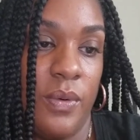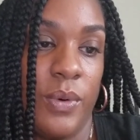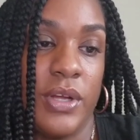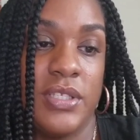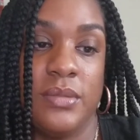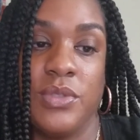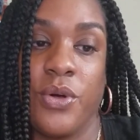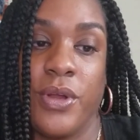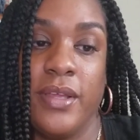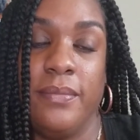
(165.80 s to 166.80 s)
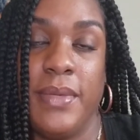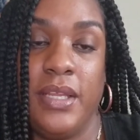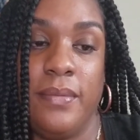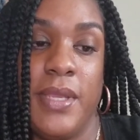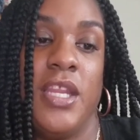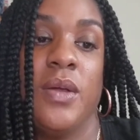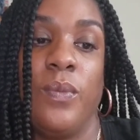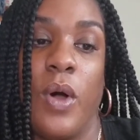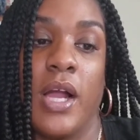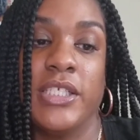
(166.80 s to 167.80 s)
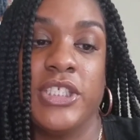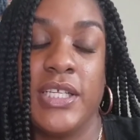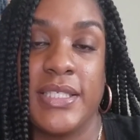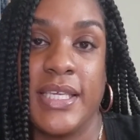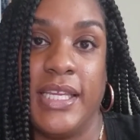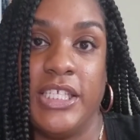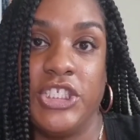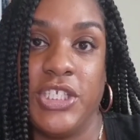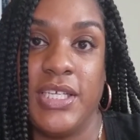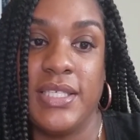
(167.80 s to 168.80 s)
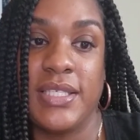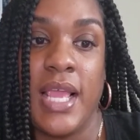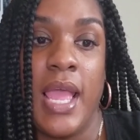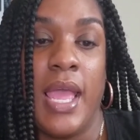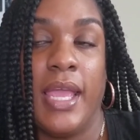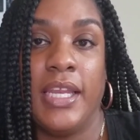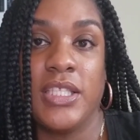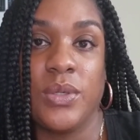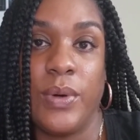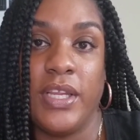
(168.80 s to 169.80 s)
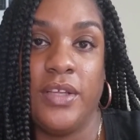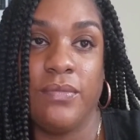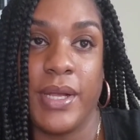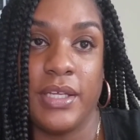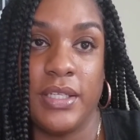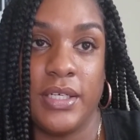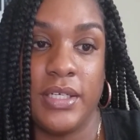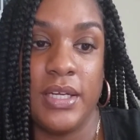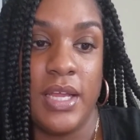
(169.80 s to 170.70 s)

were some Torrid medium wash skinny jeans in a 20 regular.